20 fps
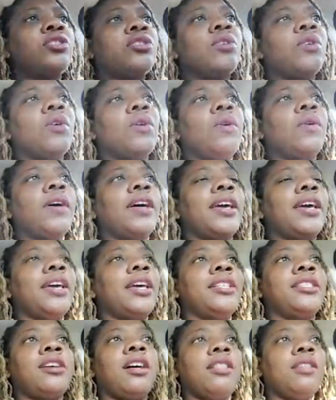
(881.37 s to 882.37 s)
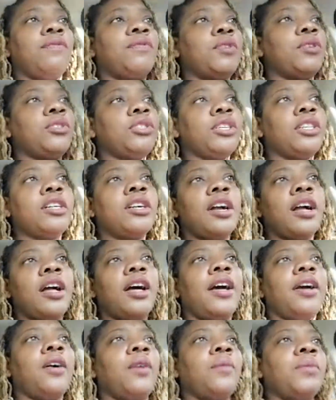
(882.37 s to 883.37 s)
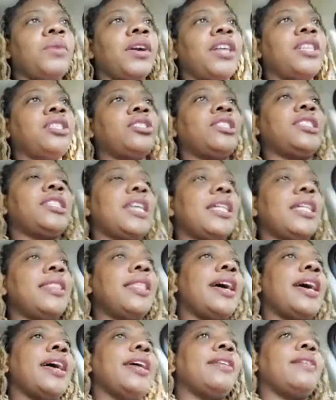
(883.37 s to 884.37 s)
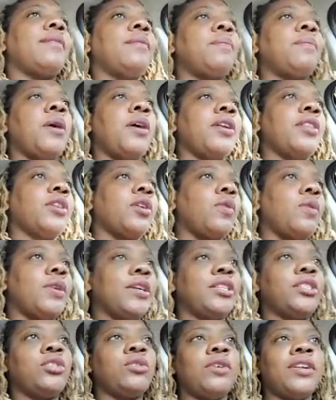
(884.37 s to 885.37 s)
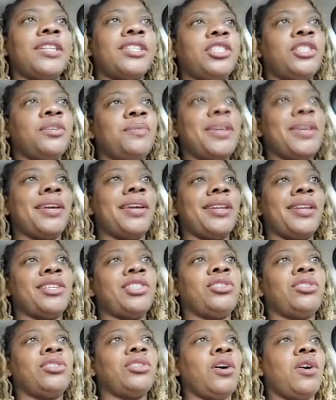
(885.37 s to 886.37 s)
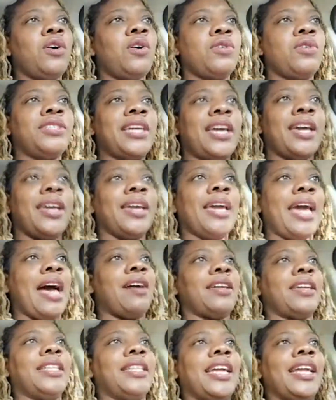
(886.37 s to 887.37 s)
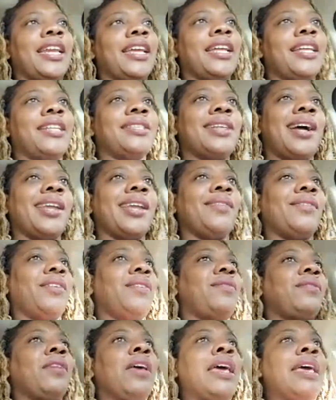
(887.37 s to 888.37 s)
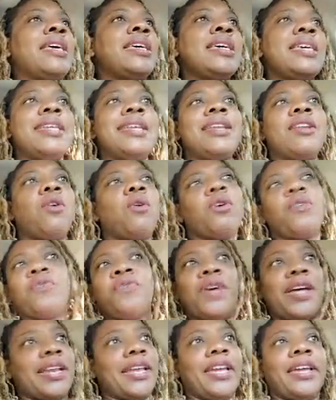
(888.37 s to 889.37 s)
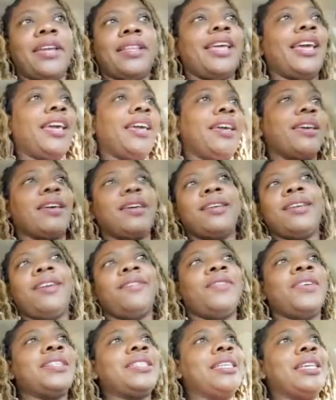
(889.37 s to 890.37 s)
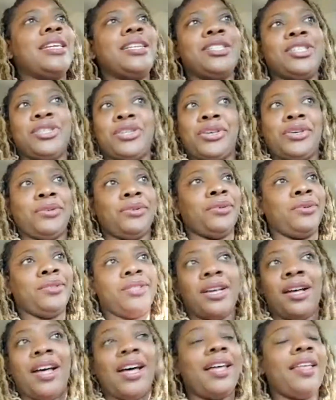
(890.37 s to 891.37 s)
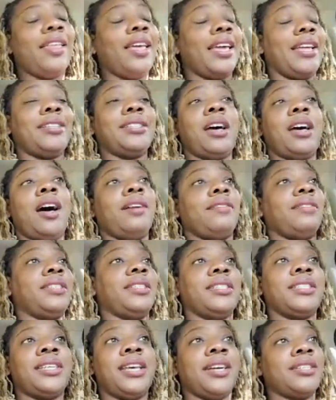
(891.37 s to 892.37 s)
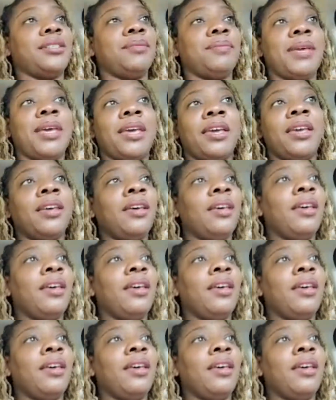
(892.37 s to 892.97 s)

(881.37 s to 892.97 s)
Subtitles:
So it's all the future. I hope you guys are seeing that. Part of the coin shortage, to me, it is so dang calculated. It's not even hidden or funny. Like, if it's hidden to you, it's obvious as heck to me.